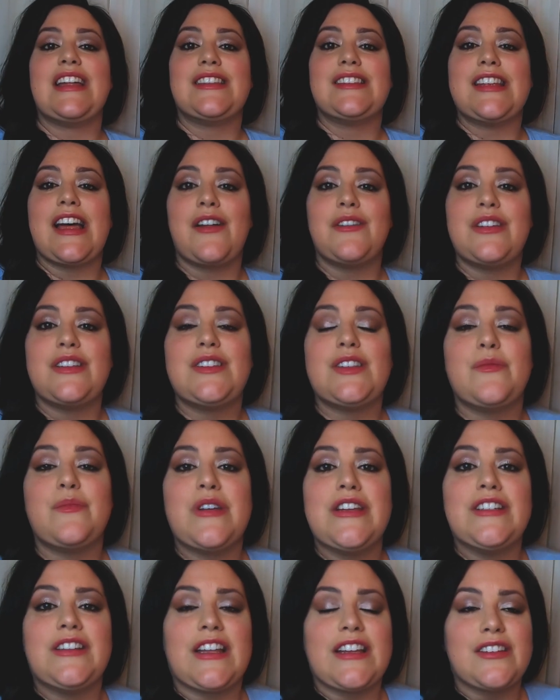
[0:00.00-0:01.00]
It sounded to
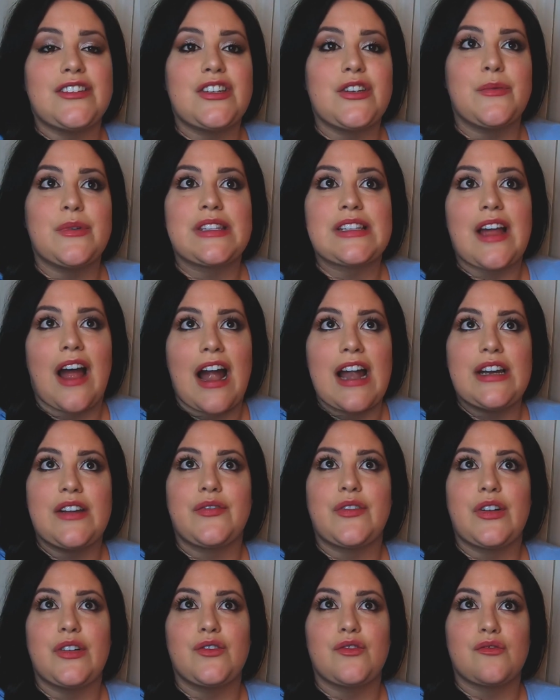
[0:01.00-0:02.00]
me like she was kind
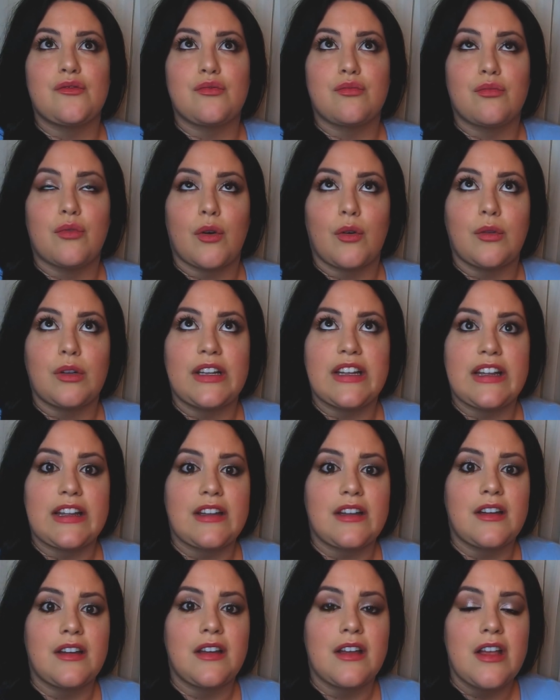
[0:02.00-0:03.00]
of
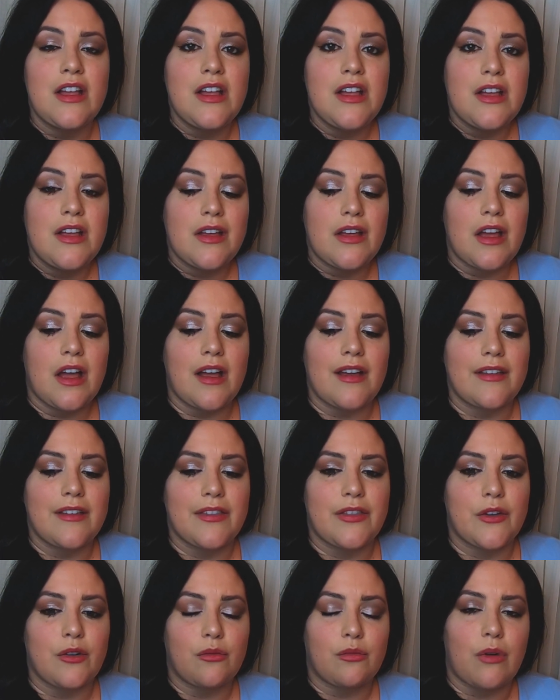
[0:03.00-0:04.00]
controlling
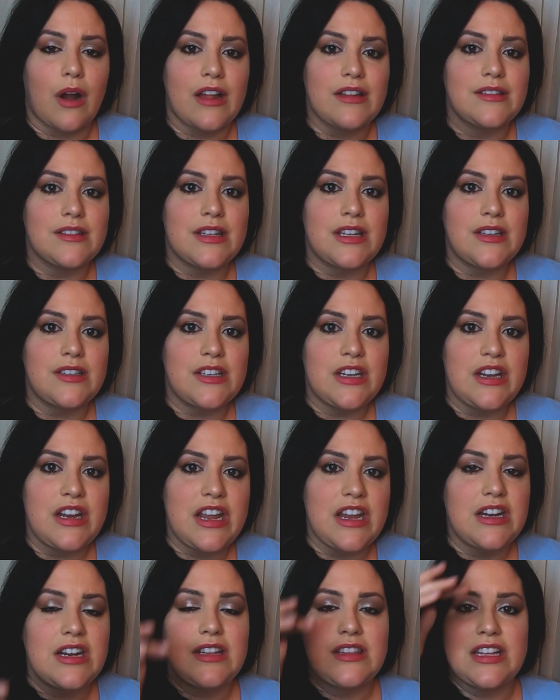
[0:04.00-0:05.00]
the runs that she
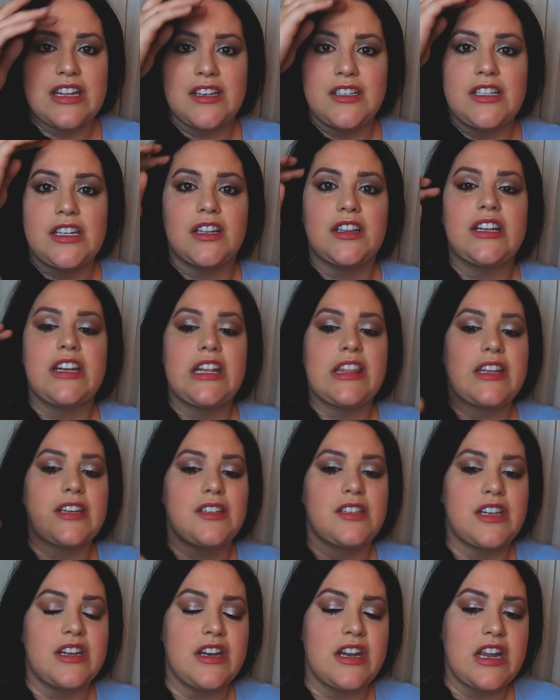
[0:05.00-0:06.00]
needed, the agility
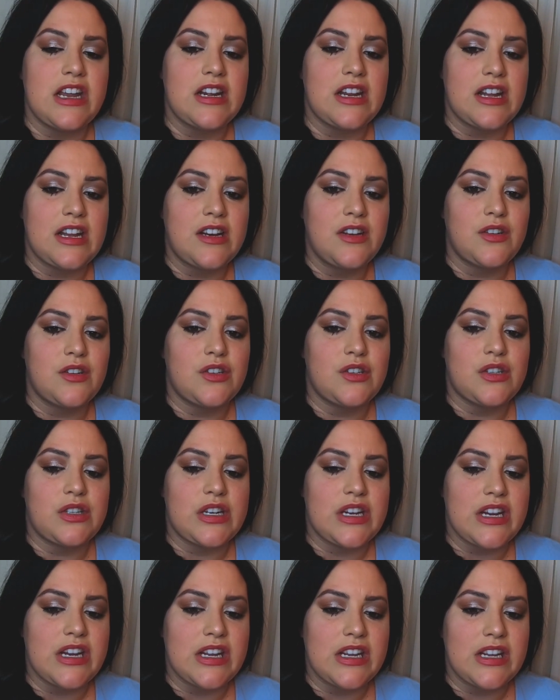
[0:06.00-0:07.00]
that she needed.
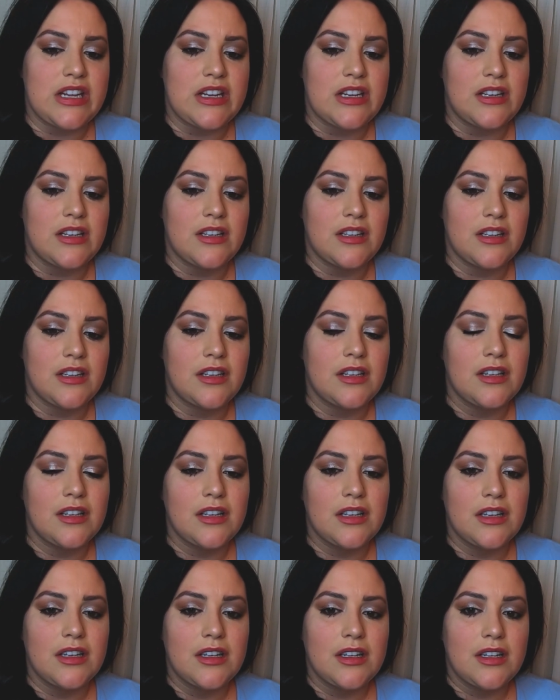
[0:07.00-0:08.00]
She
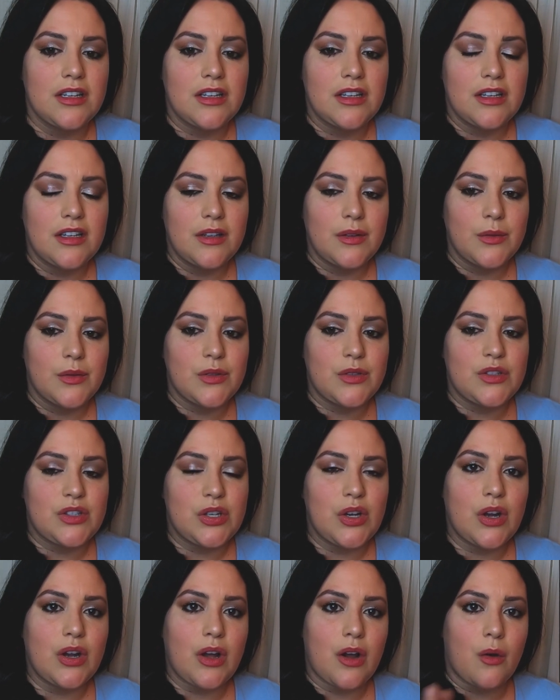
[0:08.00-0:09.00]

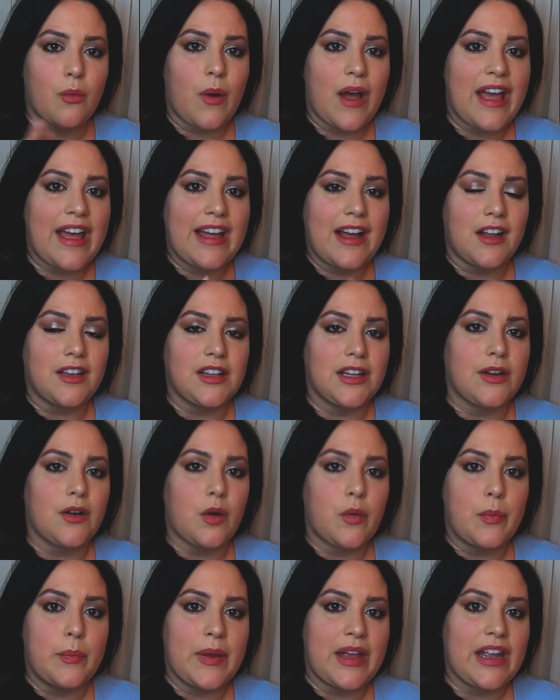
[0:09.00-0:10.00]
took away a
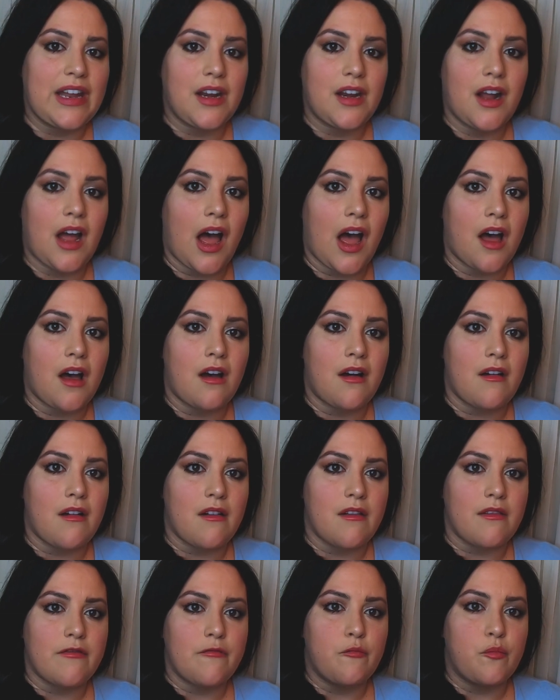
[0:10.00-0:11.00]
little bit
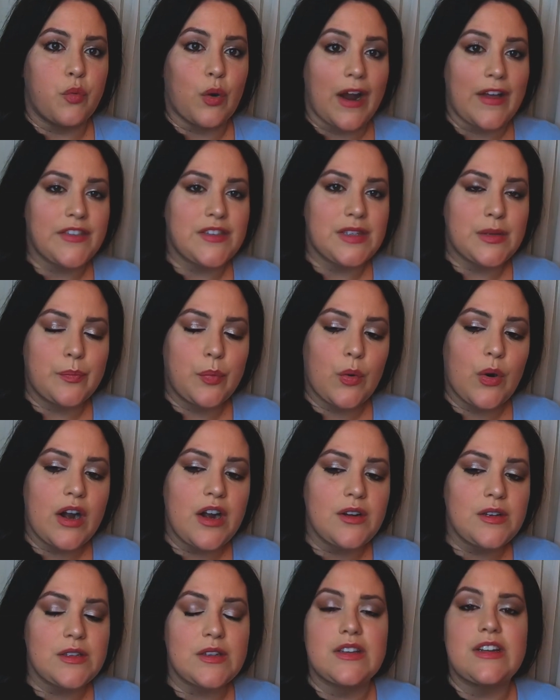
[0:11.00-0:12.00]
of breath
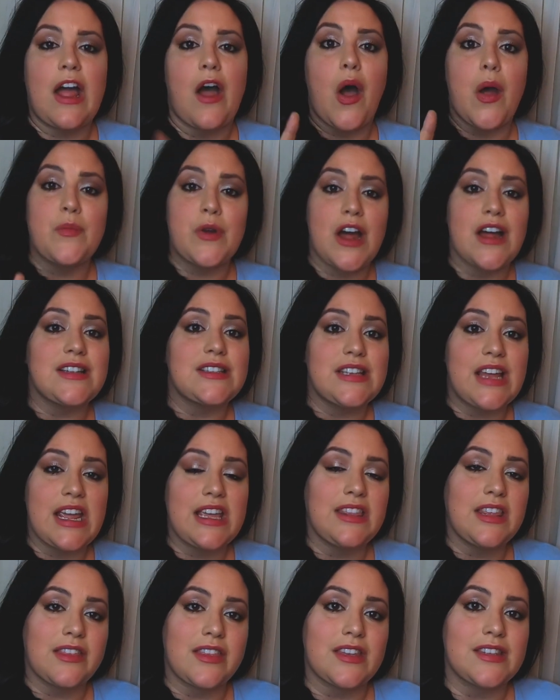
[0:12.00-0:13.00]
support. Now, I'm not
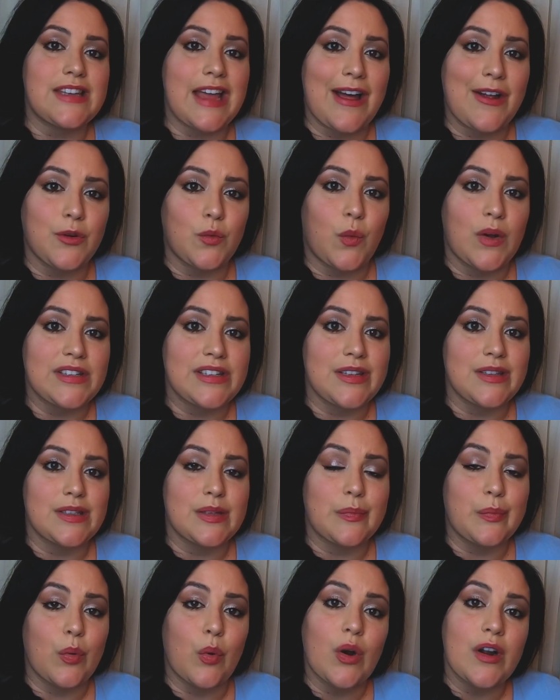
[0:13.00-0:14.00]
saying that the sound wasn't
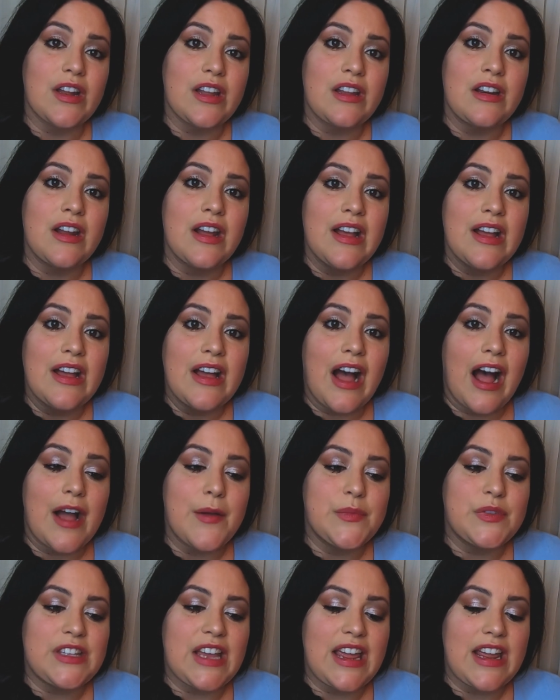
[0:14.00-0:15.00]
supported.
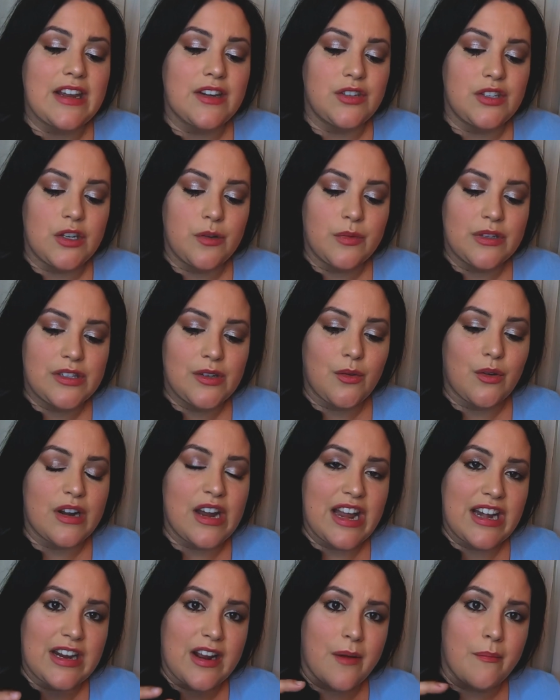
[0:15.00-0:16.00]
I'm saying she was
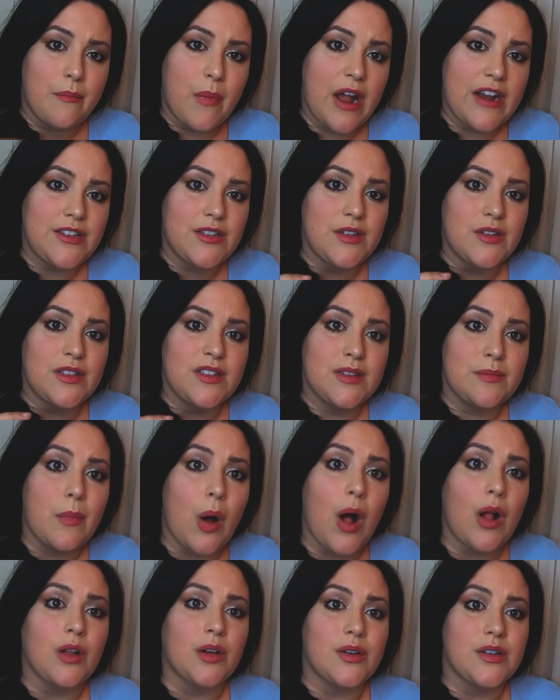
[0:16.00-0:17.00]
creating a much
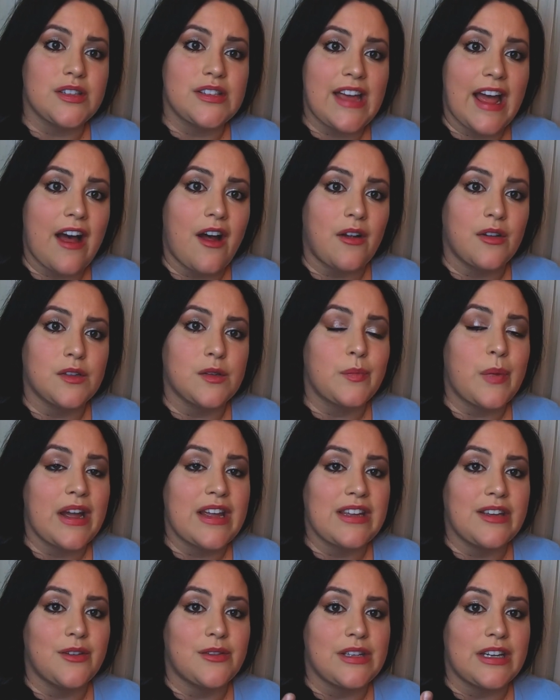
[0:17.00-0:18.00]
smaller sound by
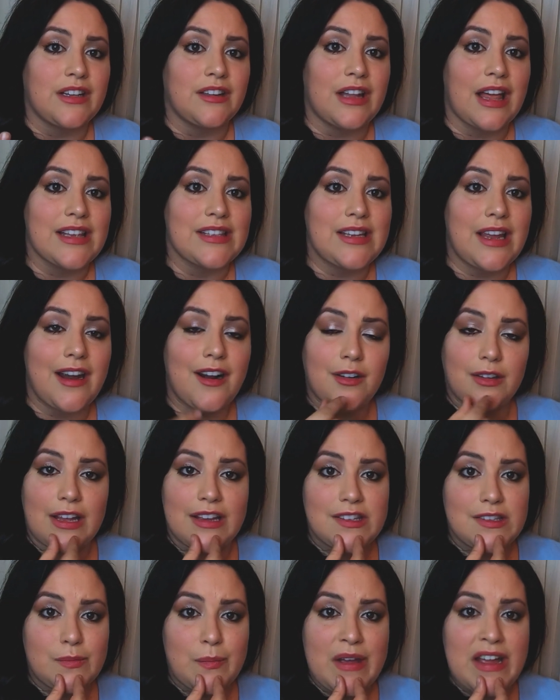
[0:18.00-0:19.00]
using less air,
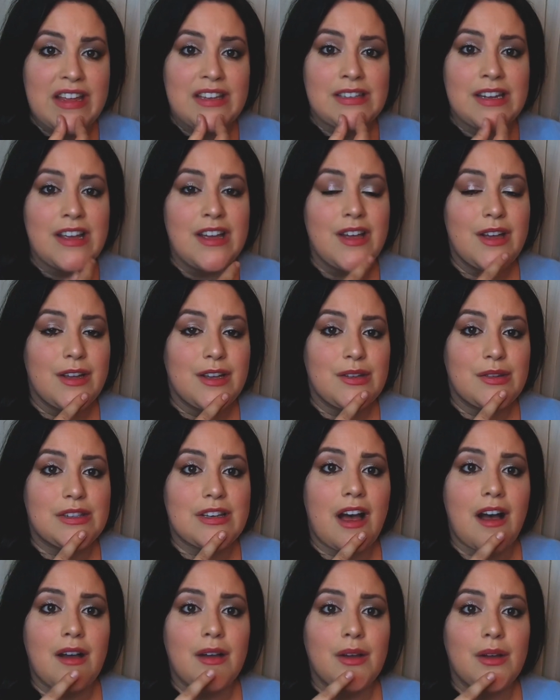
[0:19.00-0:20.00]
less space. You
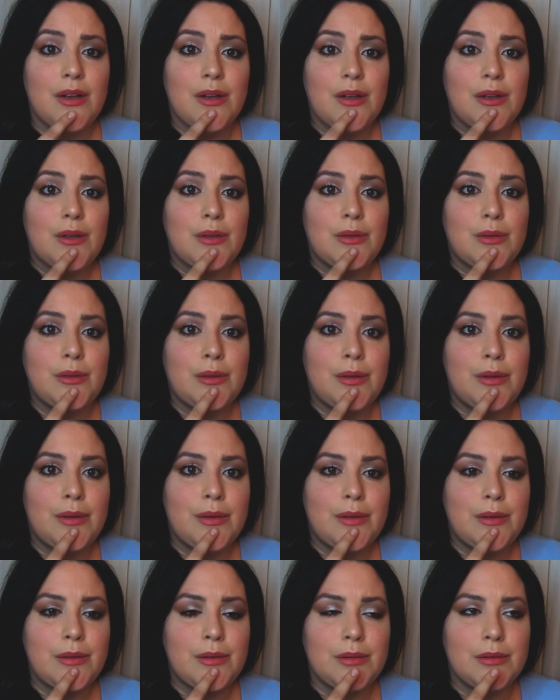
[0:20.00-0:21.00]
saw,
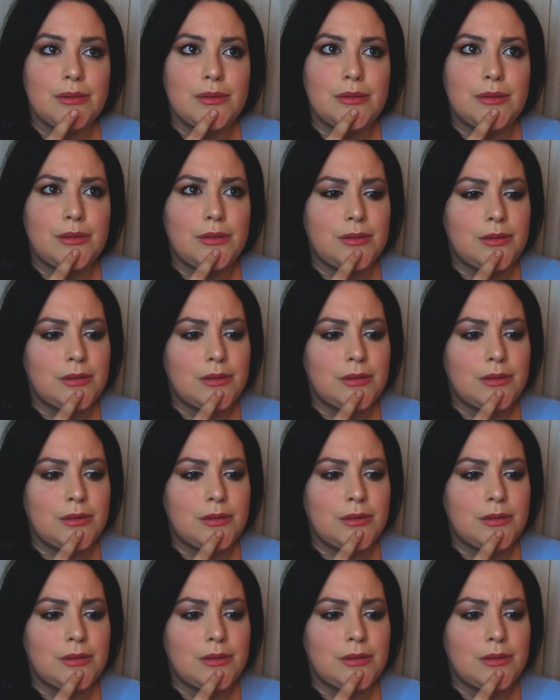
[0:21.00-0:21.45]
ooh, ooh.